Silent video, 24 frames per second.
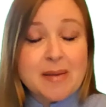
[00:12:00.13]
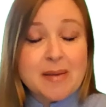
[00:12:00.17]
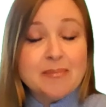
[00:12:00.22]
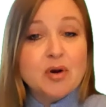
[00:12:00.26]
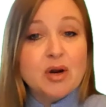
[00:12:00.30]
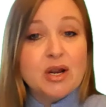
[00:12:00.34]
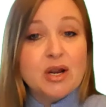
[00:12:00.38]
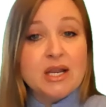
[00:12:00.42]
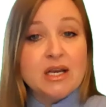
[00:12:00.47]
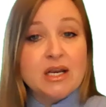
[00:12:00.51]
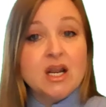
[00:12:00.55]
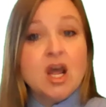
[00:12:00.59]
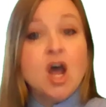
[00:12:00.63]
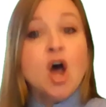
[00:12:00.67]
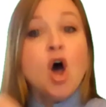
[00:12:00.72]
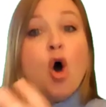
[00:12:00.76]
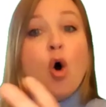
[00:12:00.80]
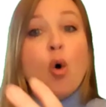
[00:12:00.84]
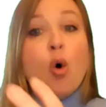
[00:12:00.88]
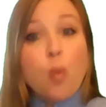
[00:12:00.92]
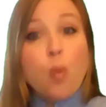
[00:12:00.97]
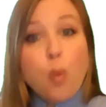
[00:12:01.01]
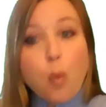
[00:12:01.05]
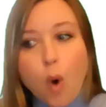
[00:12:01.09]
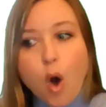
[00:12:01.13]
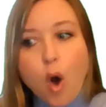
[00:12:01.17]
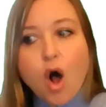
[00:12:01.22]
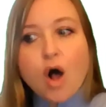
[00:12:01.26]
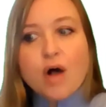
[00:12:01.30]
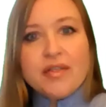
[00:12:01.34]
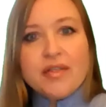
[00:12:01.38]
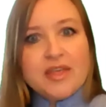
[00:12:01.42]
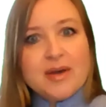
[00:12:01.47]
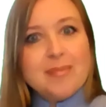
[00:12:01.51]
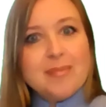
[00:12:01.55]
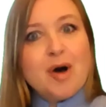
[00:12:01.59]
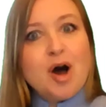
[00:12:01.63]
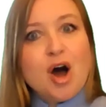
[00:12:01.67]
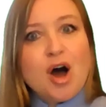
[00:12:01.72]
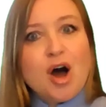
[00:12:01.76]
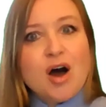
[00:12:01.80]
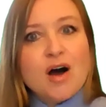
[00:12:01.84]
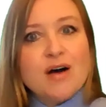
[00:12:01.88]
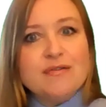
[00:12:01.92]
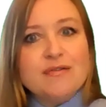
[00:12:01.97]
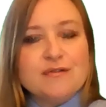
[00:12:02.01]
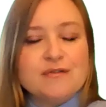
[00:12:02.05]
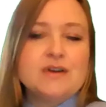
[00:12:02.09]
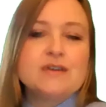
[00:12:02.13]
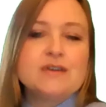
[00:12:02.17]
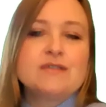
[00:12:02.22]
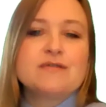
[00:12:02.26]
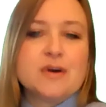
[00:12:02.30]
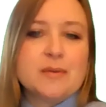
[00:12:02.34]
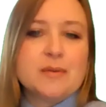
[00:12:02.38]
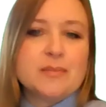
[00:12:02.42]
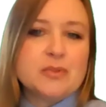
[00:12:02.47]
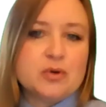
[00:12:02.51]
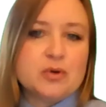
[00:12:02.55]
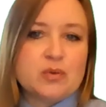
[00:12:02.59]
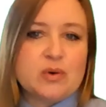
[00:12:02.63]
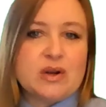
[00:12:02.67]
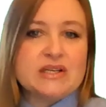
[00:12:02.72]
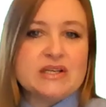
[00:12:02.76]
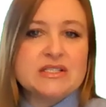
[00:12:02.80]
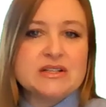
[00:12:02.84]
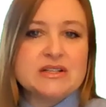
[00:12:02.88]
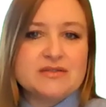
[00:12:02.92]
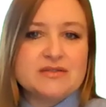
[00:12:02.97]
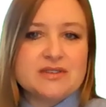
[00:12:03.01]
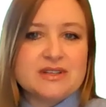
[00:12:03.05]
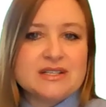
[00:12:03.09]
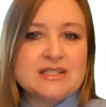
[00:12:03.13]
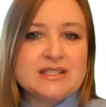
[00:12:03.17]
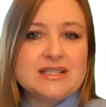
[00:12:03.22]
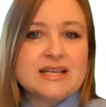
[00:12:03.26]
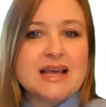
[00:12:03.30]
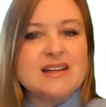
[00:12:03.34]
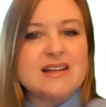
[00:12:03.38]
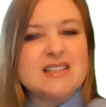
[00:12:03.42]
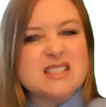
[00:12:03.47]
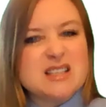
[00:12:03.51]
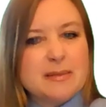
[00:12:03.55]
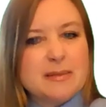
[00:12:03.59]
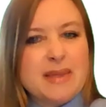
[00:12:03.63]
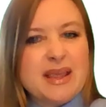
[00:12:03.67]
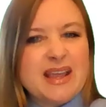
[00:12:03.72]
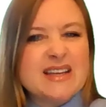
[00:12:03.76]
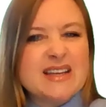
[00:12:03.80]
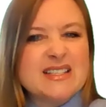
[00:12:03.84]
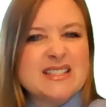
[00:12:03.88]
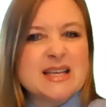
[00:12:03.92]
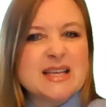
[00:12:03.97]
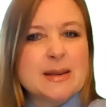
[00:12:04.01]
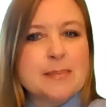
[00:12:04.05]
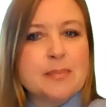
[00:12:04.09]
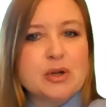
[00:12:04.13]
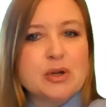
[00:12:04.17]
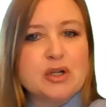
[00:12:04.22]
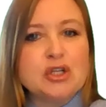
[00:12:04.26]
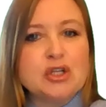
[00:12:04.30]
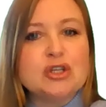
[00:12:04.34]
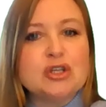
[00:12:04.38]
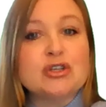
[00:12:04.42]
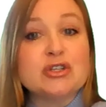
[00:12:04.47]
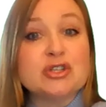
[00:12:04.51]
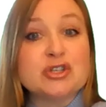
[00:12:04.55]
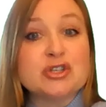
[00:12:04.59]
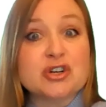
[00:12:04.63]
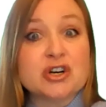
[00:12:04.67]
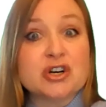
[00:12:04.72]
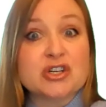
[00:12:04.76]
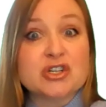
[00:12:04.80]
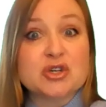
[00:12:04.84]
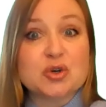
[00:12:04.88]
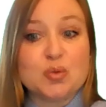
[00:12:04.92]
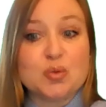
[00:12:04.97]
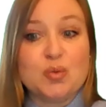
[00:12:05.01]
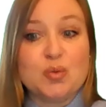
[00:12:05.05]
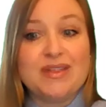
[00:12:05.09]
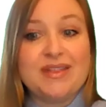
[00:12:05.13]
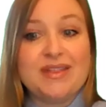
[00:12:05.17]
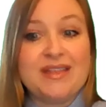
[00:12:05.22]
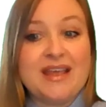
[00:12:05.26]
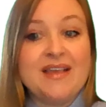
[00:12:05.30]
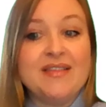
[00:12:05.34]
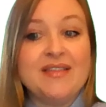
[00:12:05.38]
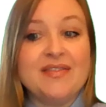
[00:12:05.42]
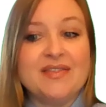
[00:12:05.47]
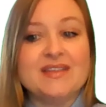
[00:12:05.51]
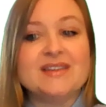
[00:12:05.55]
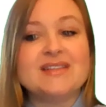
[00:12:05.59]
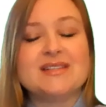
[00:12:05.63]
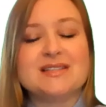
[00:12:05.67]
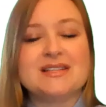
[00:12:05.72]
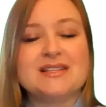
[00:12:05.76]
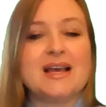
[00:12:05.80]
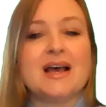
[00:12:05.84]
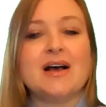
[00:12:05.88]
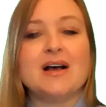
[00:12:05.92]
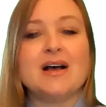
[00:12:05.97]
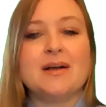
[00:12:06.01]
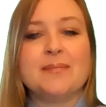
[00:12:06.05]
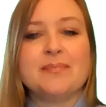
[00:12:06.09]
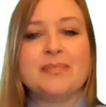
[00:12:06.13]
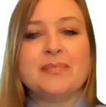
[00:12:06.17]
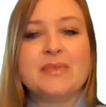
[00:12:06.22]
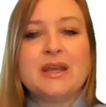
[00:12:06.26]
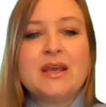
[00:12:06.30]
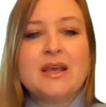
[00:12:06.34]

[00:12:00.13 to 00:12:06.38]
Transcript: membrane, wall them off from the rest of the cell to make a separate little structure within the cell.